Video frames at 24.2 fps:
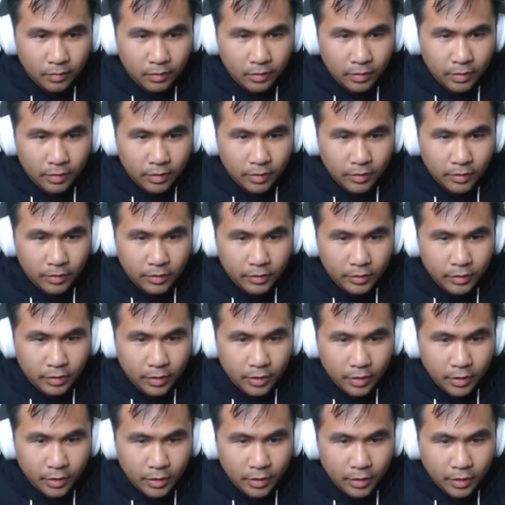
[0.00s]
There's a...
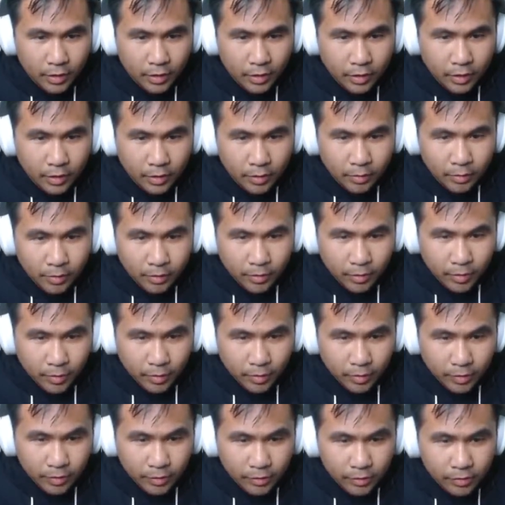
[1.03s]
Uh, what do you call
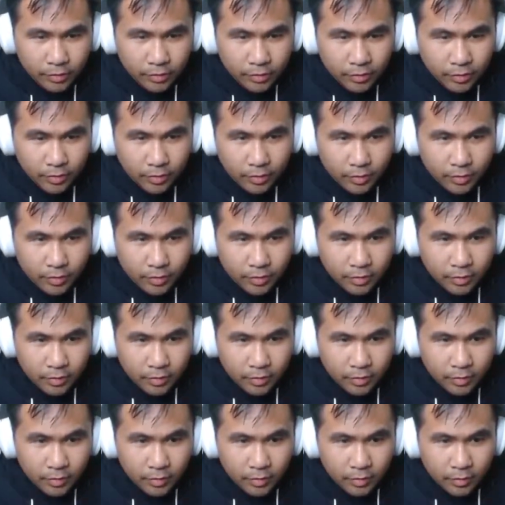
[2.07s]
this?
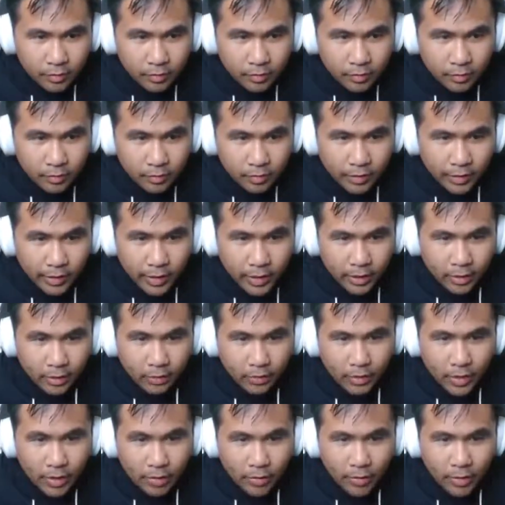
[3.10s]
Hmm, I can't go
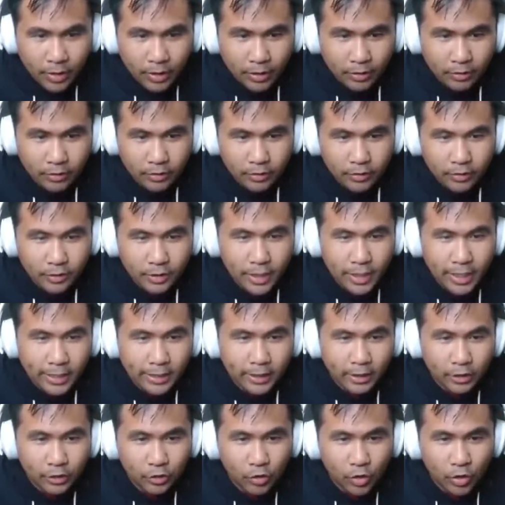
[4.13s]
that way. Looks like
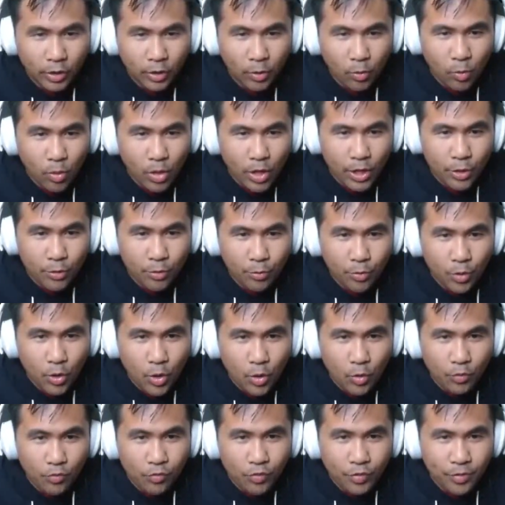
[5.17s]
there's only one
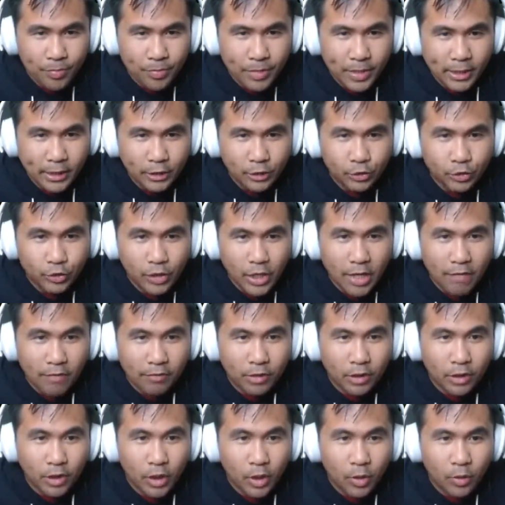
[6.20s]
road for me to
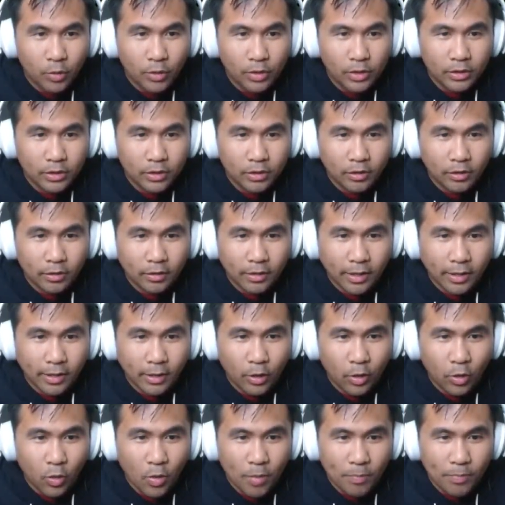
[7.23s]
travel on. Look, I can
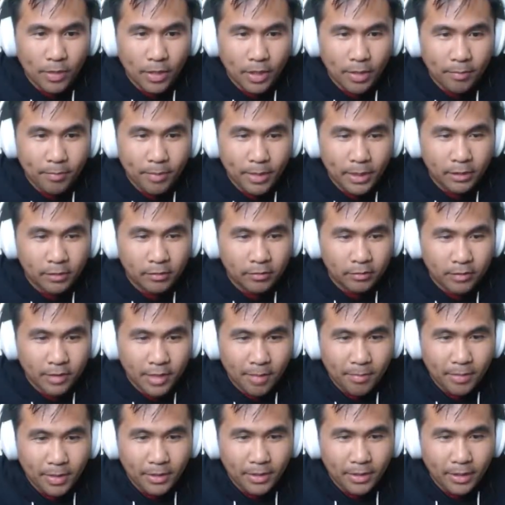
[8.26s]
go up there, I bet. I
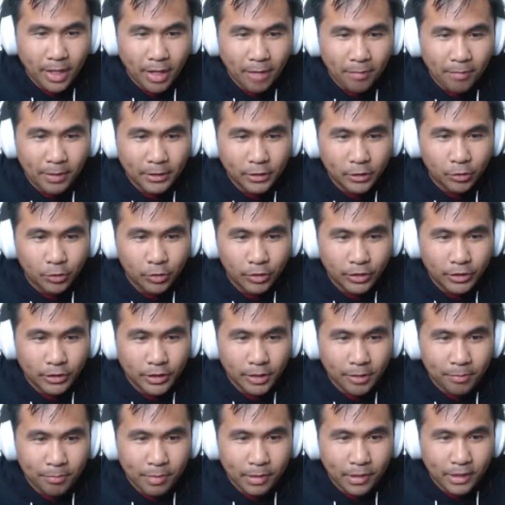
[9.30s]
bet, I bet you there's an
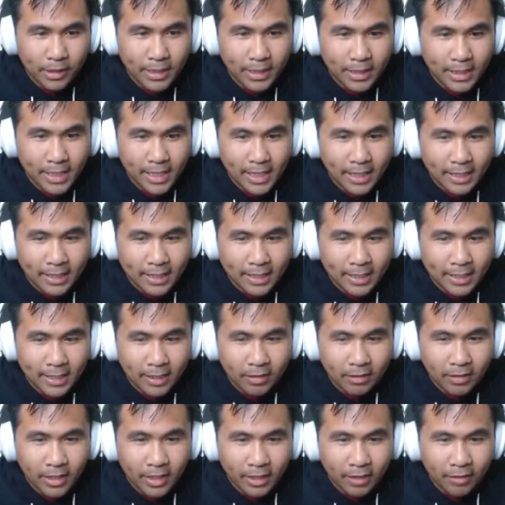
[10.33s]
ability that I can get,
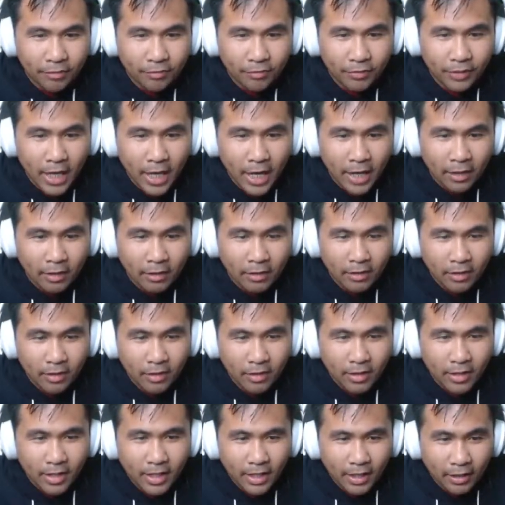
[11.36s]
that I can fly,
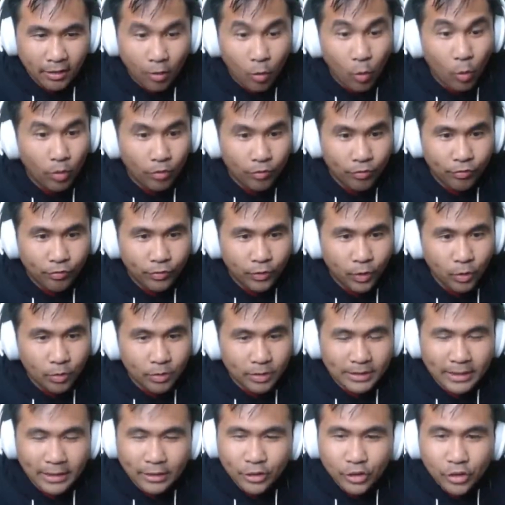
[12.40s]
I can, or float, because
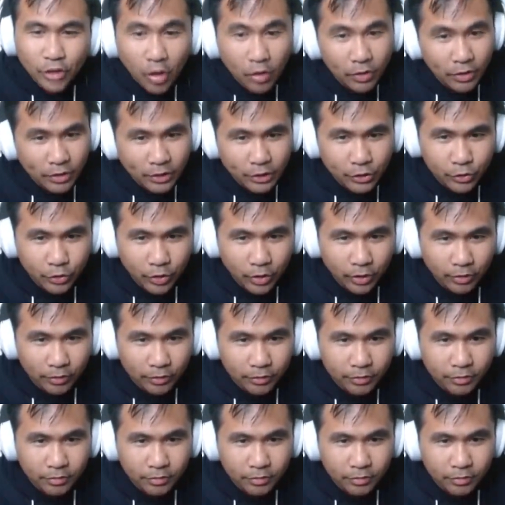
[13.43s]
I saw it in the trailers.